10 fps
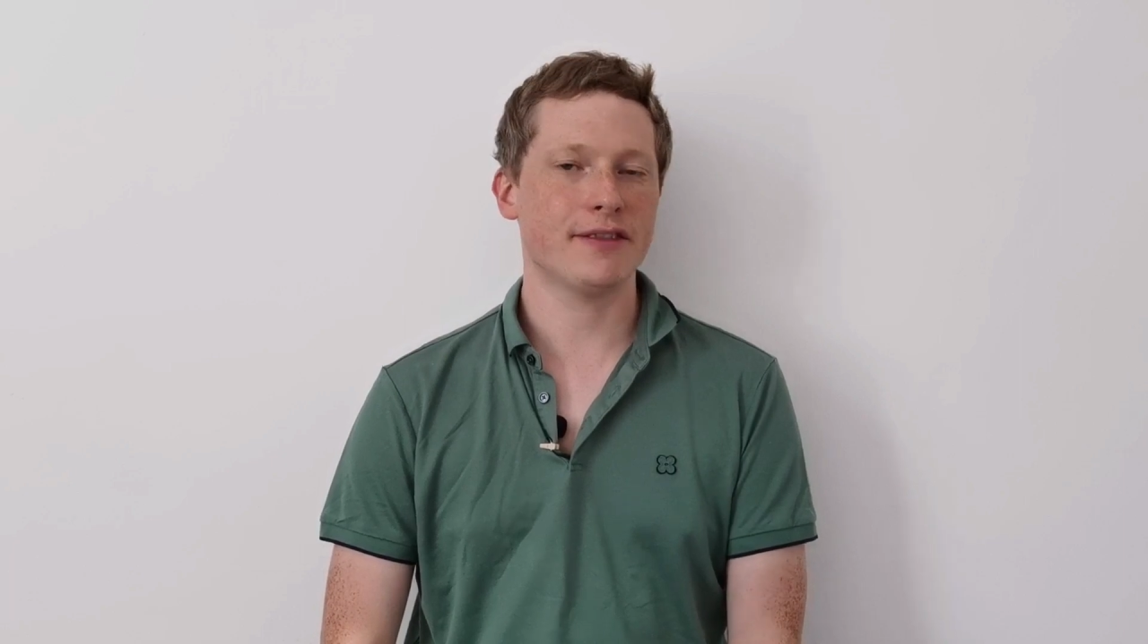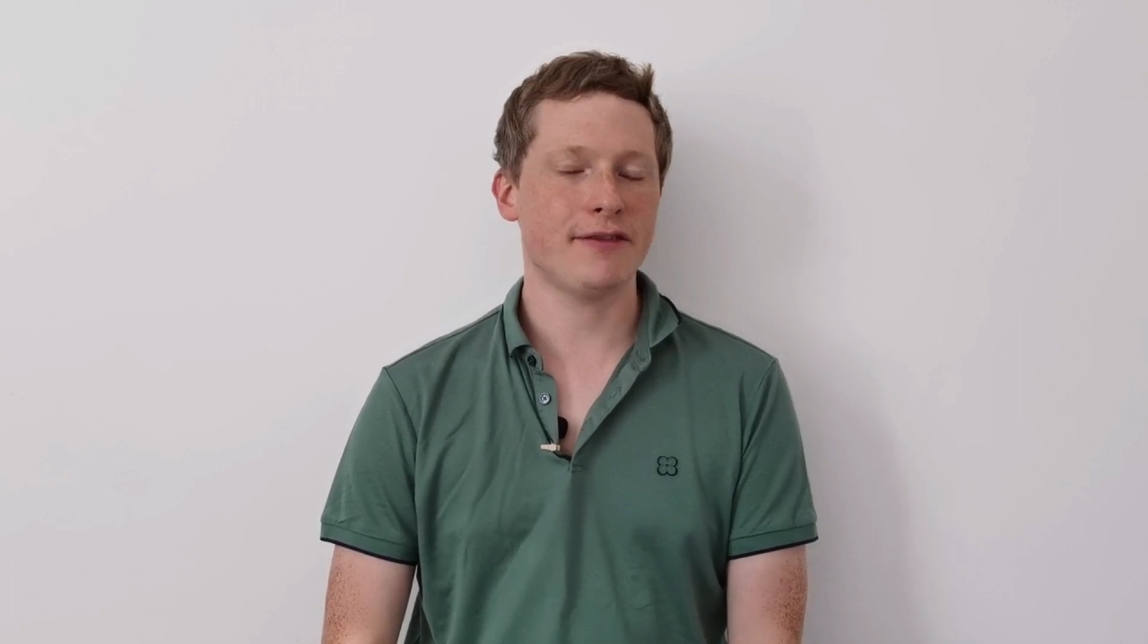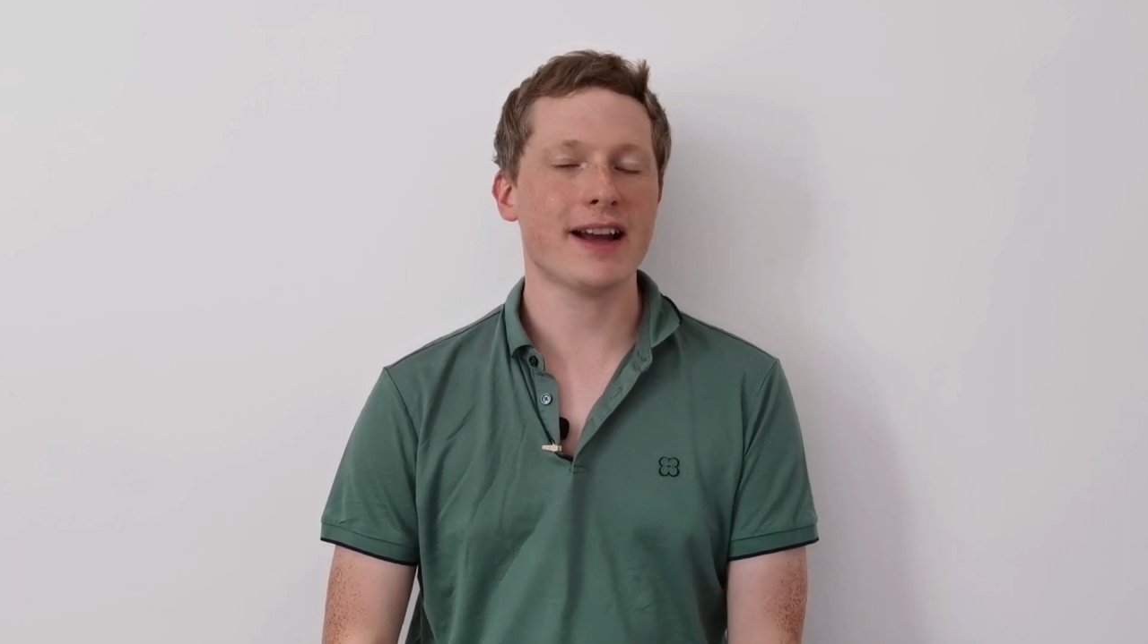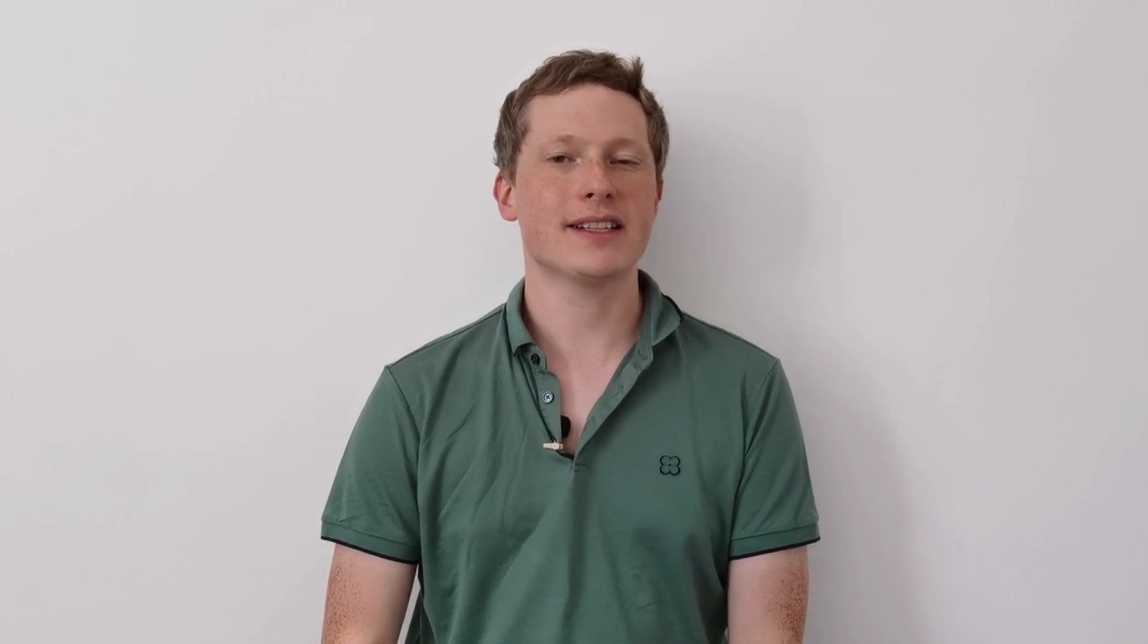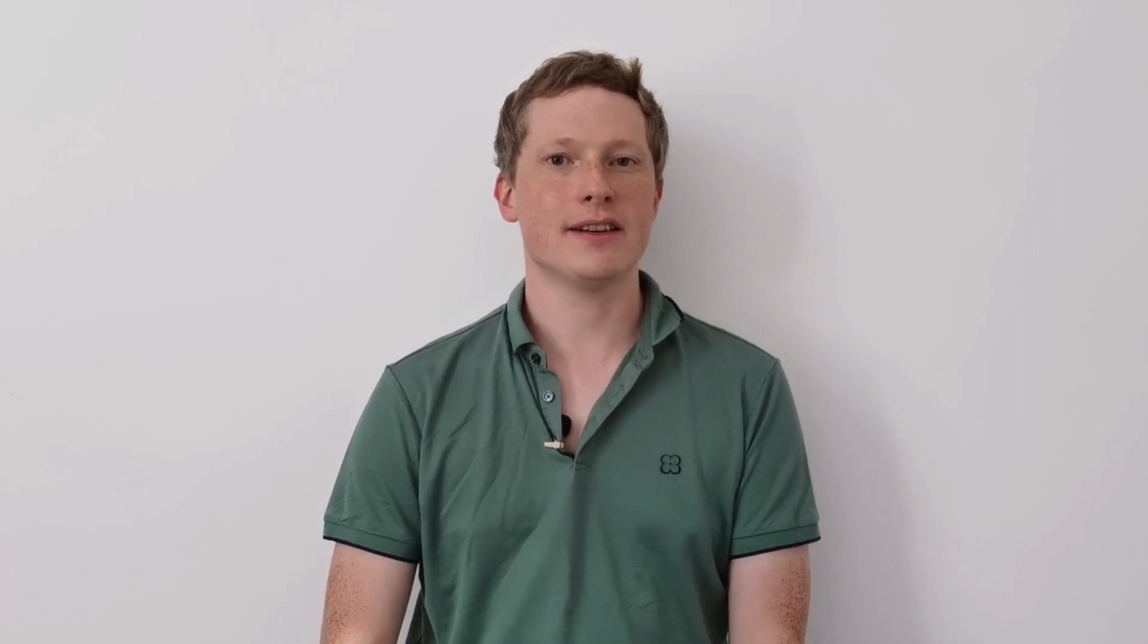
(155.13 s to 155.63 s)

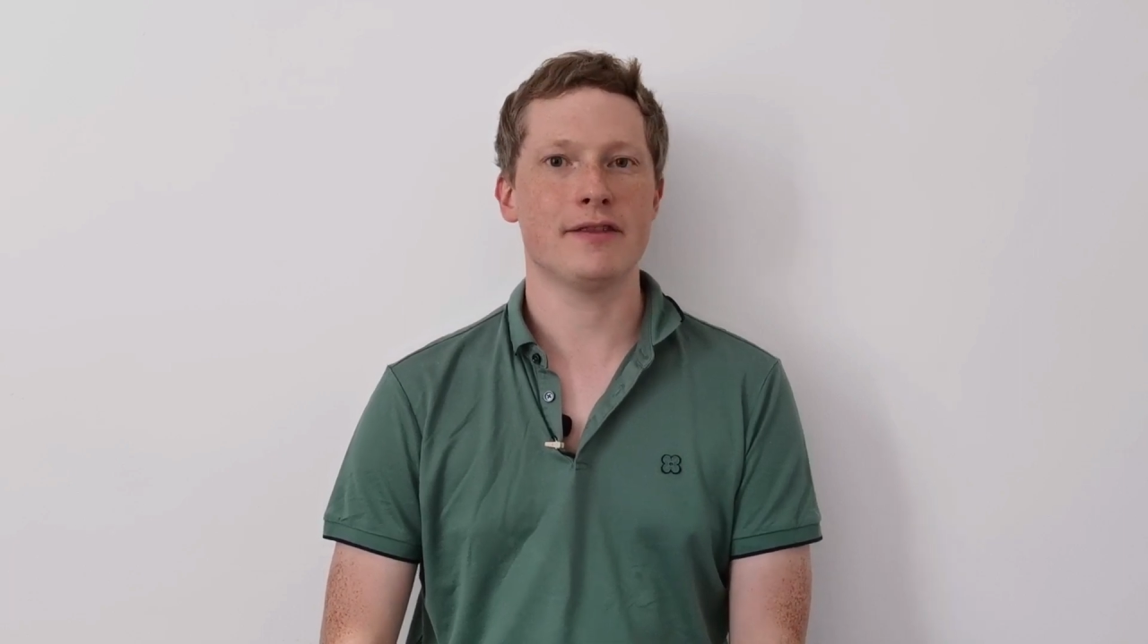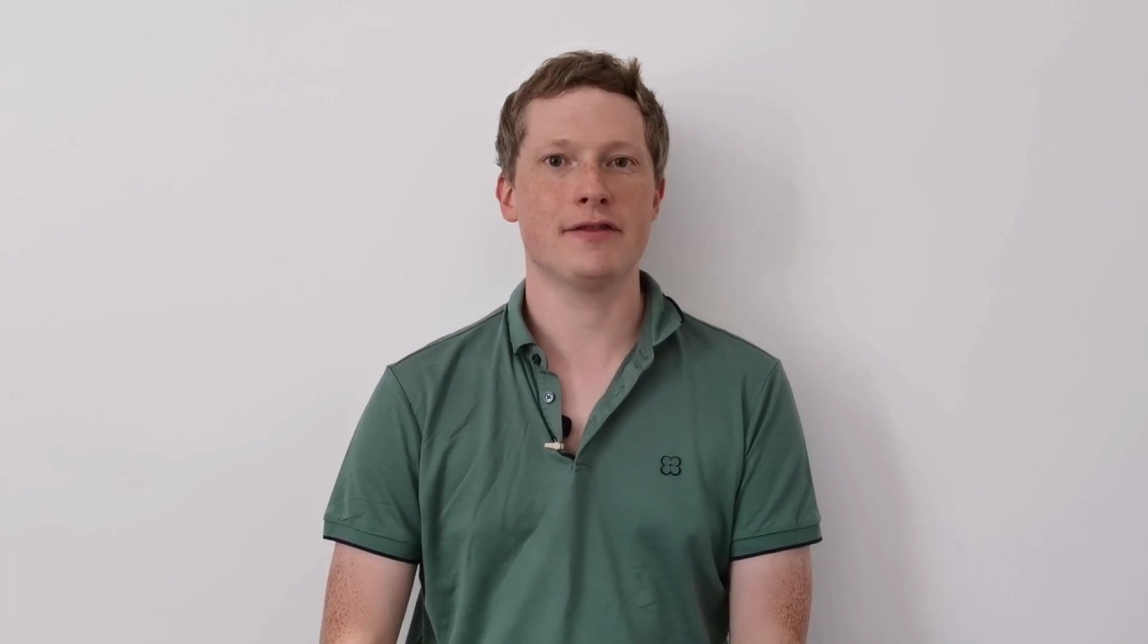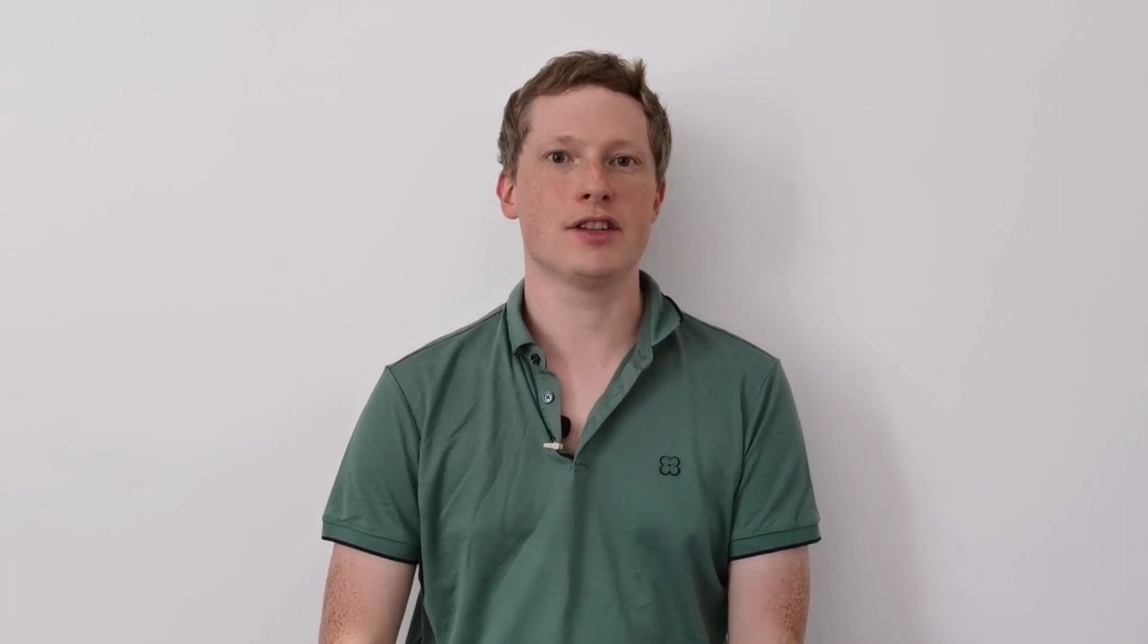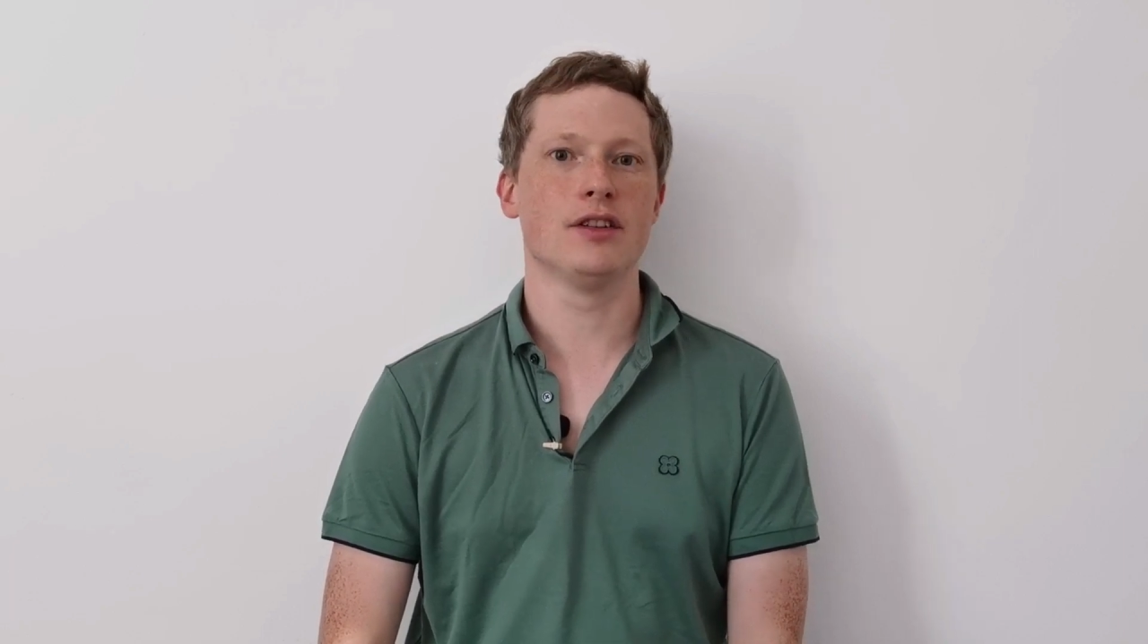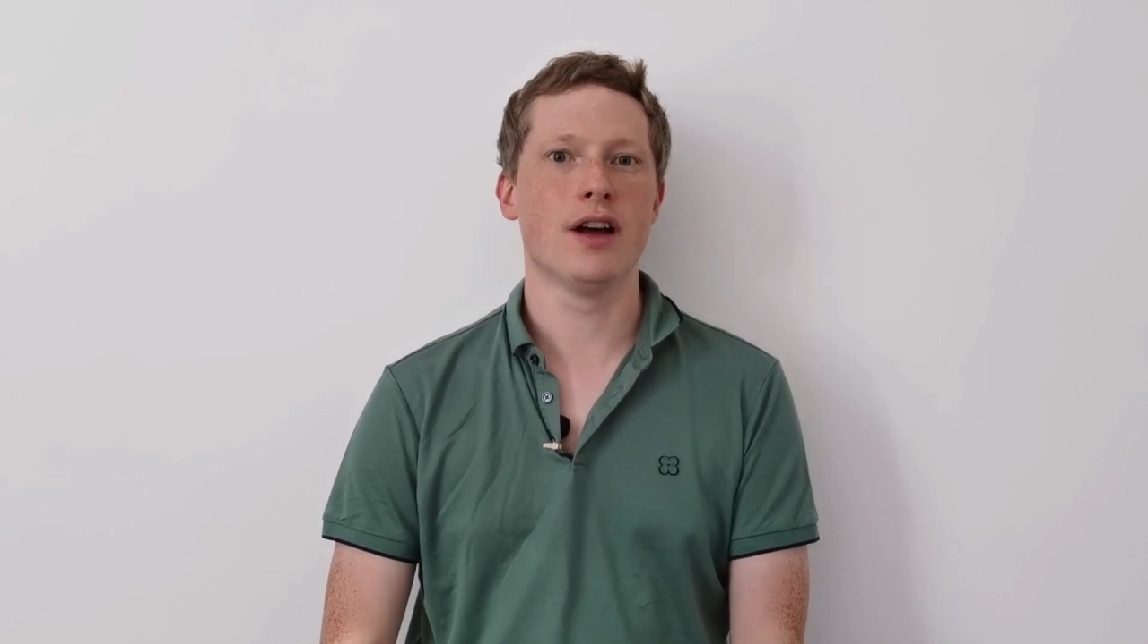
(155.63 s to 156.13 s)
effective to